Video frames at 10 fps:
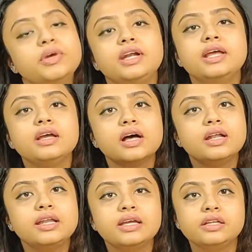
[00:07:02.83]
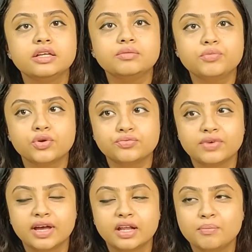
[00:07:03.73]
Building a LinkedIn
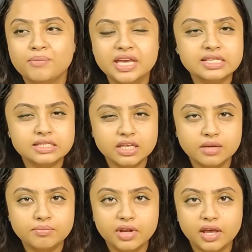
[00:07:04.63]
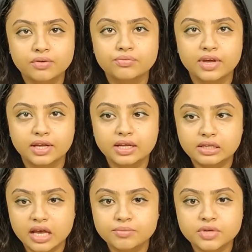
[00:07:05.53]
profile may seem like very
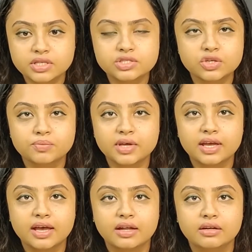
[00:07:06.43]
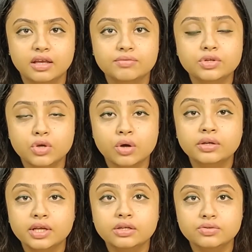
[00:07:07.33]
time consuming and even
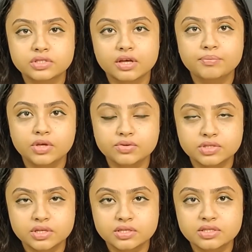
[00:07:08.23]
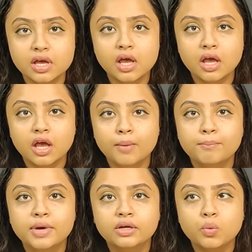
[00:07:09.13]
daunting to some users,
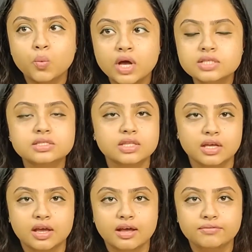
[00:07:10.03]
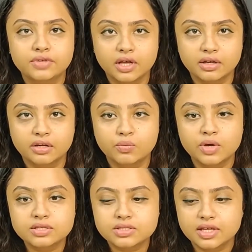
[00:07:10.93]
but once they have done it,
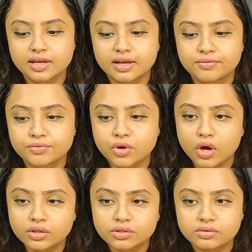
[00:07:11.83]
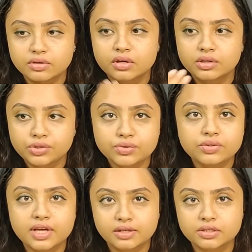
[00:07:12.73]
once they have gone through
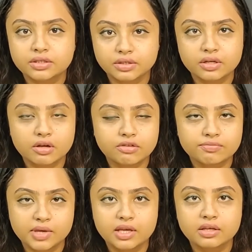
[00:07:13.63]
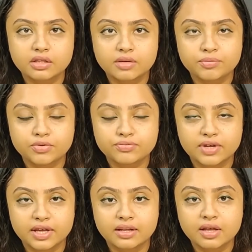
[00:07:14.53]
that hurdle of making their
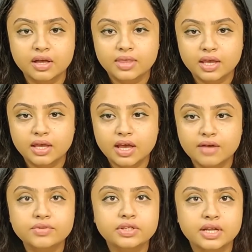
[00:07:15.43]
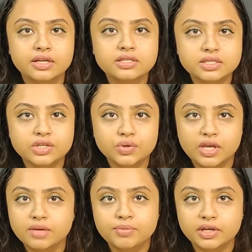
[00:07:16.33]
profile, they have the tendency to
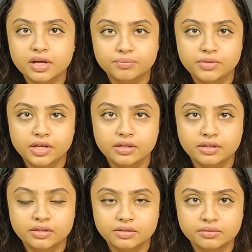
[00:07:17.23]
keep it updated.